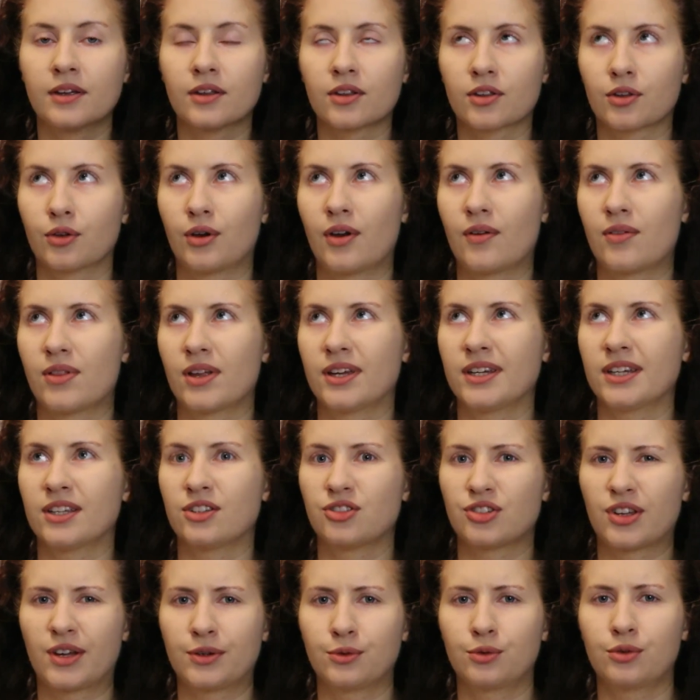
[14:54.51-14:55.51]
So I think in
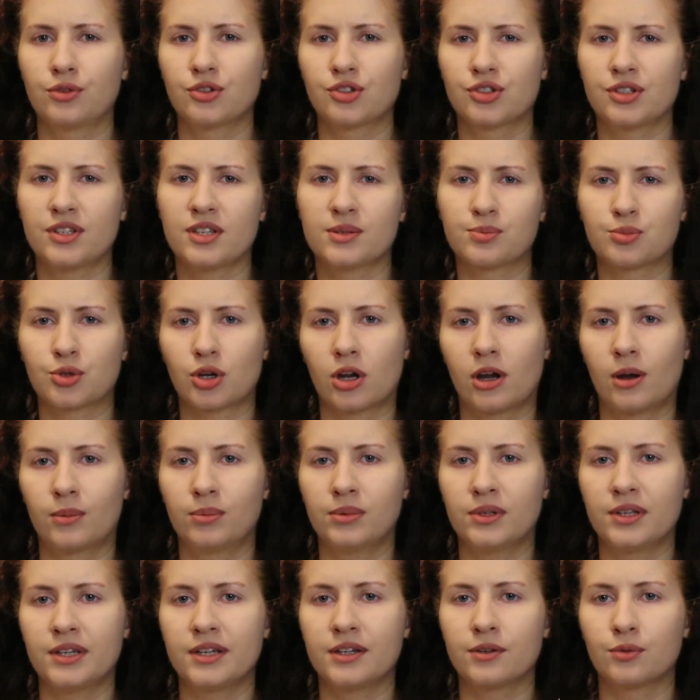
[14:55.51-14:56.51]
general, she's
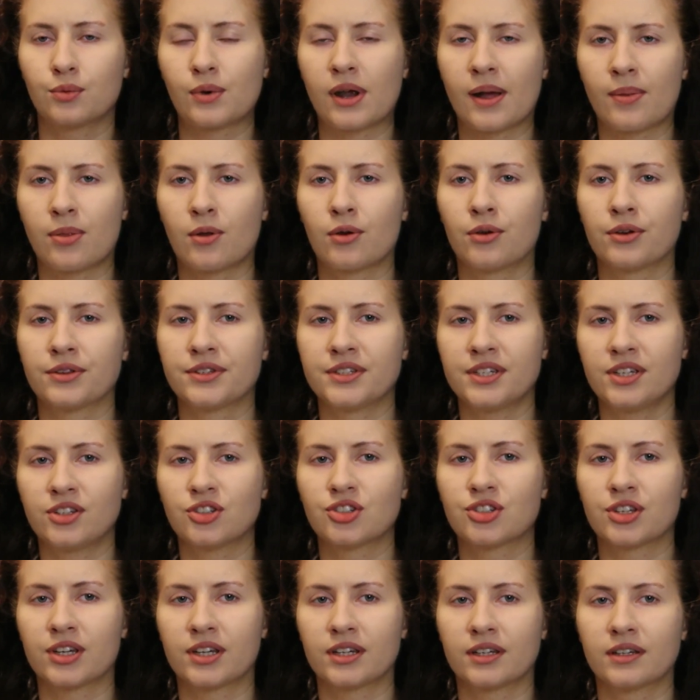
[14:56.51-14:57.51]
probably rather
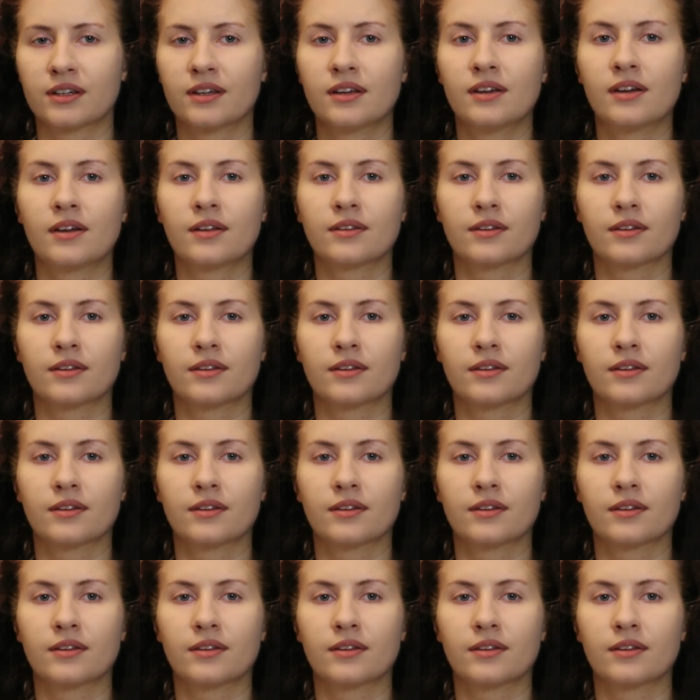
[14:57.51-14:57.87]
teaching